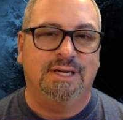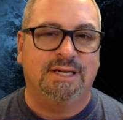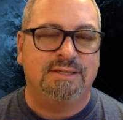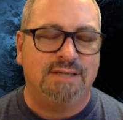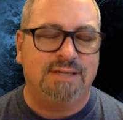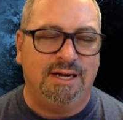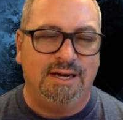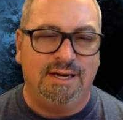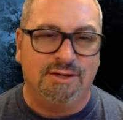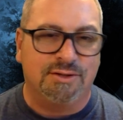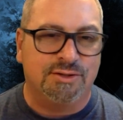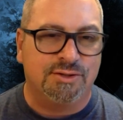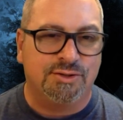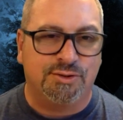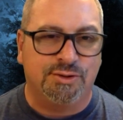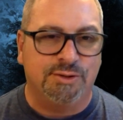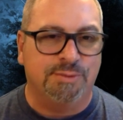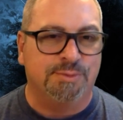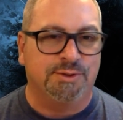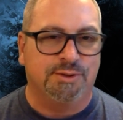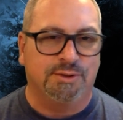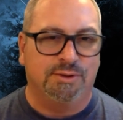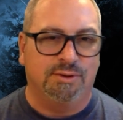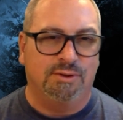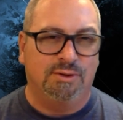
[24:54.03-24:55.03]
That's not how the
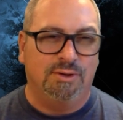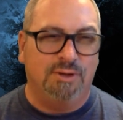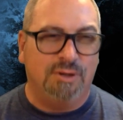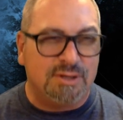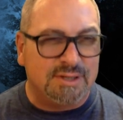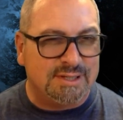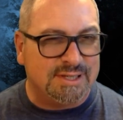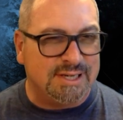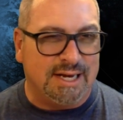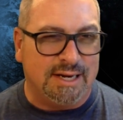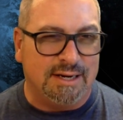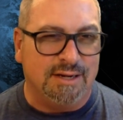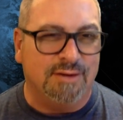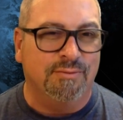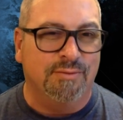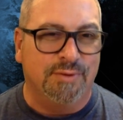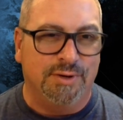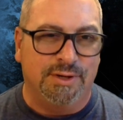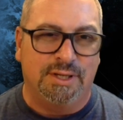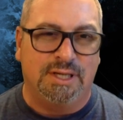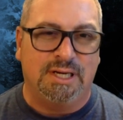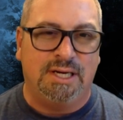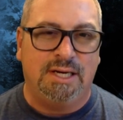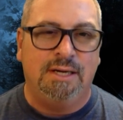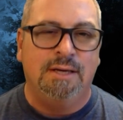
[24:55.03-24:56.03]
scripture looks at it,
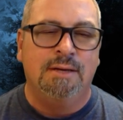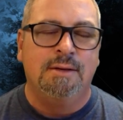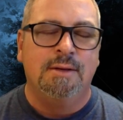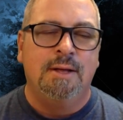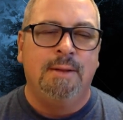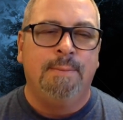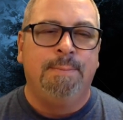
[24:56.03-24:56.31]
really.